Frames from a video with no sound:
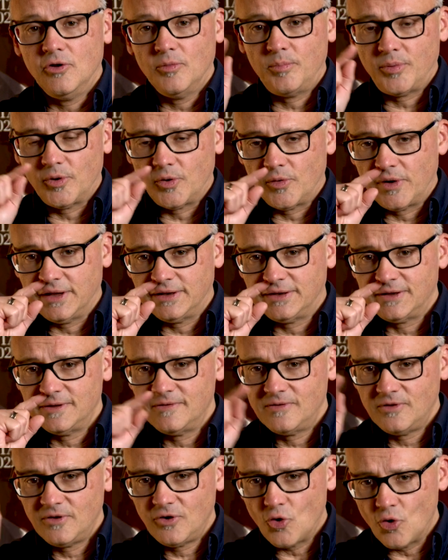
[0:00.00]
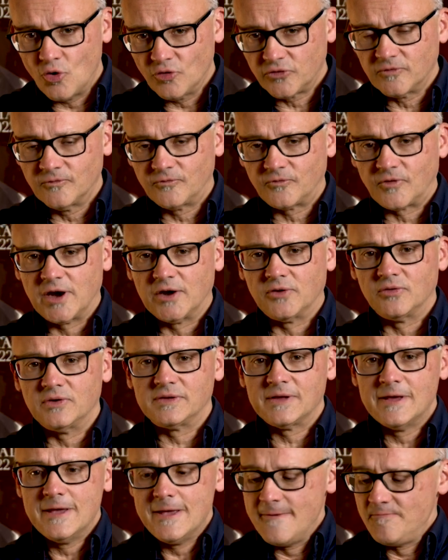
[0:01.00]
le Poète. Awesome
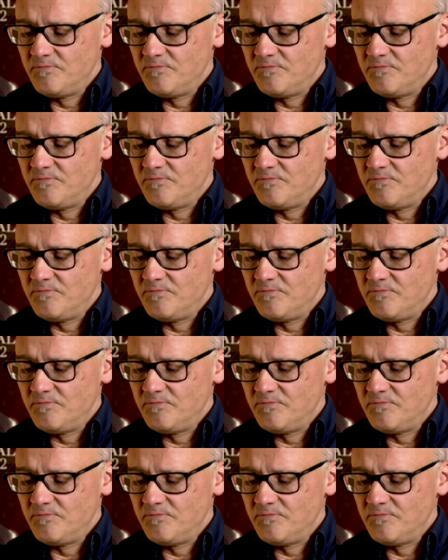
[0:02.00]
fragrance.